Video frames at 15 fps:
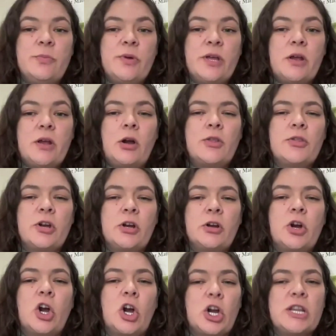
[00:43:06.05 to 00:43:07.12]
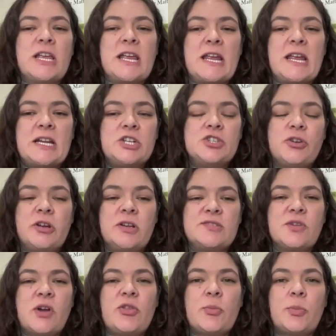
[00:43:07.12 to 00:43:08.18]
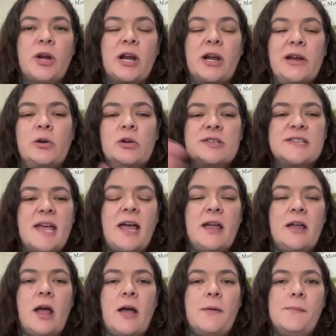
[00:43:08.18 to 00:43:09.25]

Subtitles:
but are there currently any trails around the prairie, or is that